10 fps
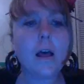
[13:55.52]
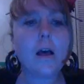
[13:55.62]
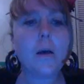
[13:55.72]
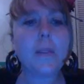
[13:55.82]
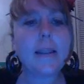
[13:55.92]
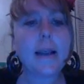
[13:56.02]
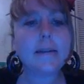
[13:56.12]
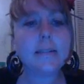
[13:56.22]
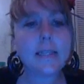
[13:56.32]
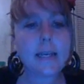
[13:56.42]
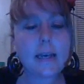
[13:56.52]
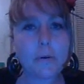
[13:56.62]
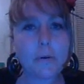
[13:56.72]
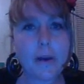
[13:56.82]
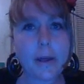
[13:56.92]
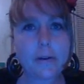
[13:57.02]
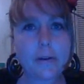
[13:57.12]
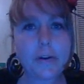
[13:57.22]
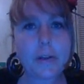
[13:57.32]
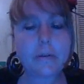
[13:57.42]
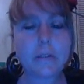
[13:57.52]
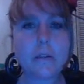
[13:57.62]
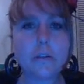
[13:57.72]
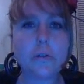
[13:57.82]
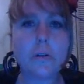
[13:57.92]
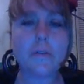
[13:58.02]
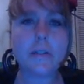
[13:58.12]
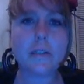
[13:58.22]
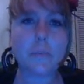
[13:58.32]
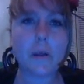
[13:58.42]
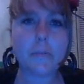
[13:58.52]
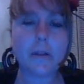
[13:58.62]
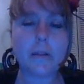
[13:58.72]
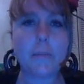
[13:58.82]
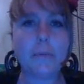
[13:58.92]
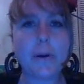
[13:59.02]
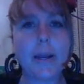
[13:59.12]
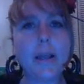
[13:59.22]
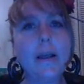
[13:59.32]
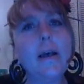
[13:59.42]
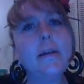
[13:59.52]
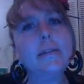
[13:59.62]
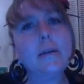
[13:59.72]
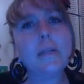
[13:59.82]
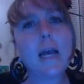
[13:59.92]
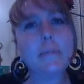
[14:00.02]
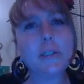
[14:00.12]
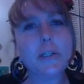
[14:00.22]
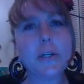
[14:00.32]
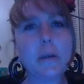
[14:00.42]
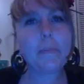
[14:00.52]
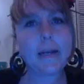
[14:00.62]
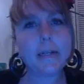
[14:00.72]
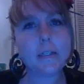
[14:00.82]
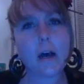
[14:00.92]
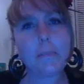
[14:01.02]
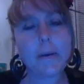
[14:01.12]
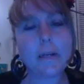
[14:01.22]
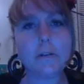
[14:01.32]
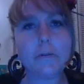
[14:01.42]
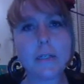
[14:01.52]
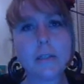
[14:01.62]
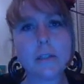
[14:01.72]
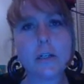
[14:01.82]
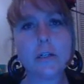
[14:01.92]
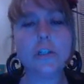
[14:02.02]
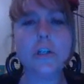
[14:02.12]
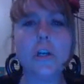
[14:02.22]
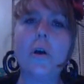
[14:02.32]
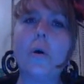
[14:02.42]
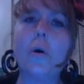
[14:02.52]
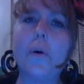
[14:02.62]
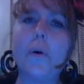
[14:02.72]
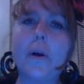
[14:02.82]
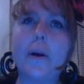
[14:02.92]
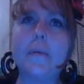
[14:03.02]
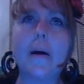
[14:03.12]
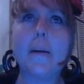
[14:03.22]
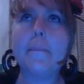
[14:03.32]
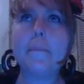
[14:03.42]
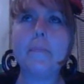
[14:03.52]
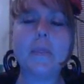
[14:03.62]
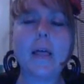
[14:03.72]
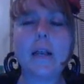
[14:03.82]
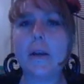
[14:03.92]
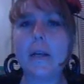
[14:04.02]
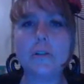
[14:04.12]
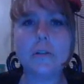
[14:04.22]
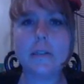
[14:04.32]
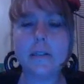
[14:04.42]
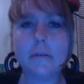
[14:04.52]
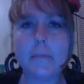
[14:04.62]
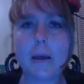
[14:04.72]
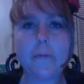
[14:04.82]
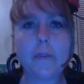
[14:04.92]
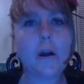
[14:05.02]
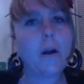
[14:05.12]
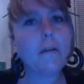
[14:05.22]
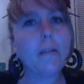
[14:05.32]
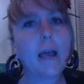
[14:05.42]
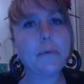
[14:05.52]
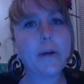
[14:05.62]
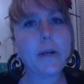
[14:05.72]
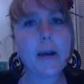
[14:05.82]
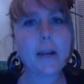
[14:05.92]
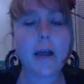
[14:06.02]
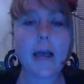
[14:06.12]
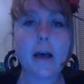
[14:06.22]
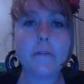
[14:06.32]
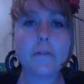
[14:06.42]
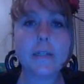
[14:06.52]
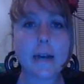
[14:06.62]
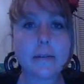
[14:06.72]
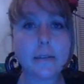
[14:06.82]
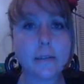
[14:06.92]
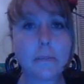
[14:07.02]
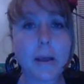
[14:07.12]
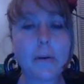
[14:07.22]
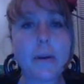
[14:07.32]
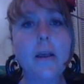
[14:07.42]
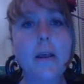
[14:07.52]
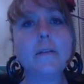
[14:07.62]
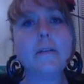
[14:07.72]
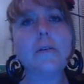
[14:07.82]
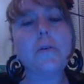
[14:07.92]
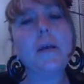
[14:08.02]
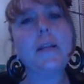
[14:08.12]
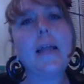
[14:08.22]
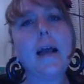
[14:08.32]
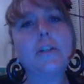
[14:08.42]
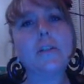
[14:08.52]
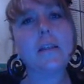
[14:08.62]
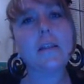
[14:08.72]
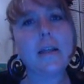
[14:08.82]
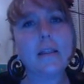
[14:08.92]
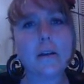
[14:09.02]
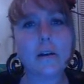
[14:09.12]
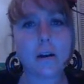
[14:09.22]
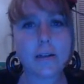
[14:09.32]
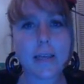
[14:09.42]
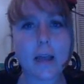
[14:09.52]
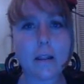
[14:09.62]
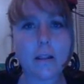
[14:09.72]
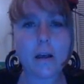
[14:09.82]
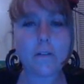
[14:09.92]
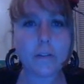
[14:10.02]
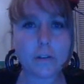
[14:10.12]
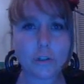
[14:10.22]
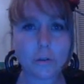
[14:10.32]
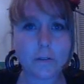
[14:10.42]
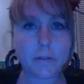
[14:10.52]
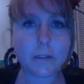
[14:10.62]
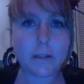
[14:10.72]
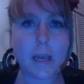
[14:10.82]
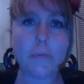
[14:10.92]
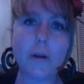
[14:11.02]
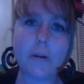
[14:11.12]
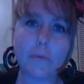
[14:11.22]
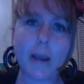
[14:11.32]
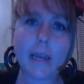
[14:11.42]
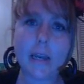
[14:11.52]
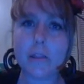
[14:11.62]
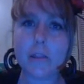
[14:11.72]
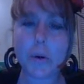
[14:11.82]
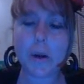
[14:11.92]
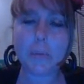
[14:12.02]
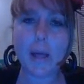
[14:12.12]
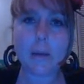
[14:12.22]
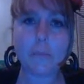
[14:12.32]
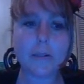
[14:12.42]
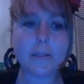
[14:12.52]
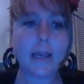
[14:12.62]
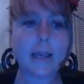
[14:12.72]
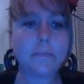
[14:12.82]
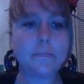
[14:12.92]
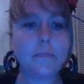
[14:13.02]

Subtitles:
The next link I provided for you is to the Chula Vista Public Library. Sometimes you're to pick a topic to research or that you're interested about that our library might not have texts about. So you can actually look at the card catalog for the Chula Vista Library right here through our Blackboard site.